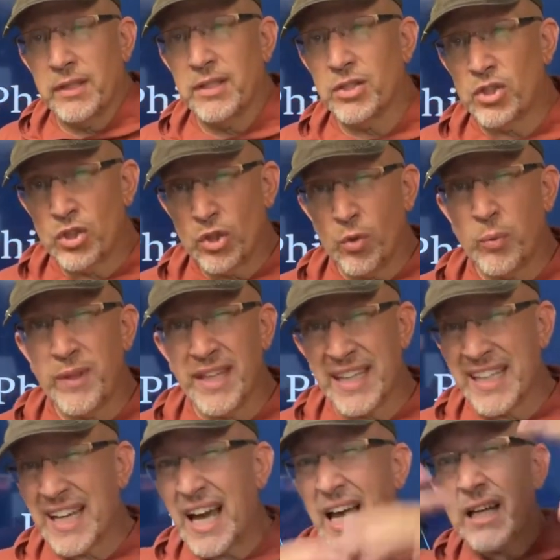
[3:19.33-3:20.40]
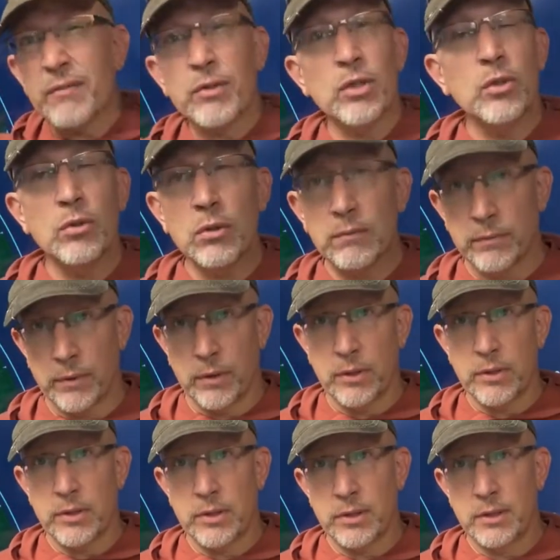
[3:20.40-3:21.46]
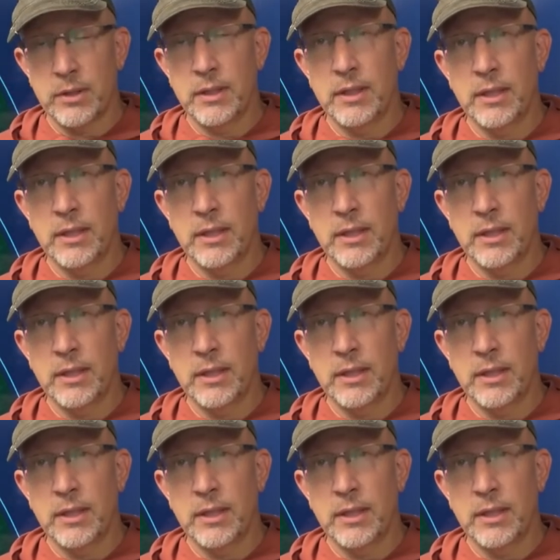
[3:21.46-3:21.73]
And so when the God of the universe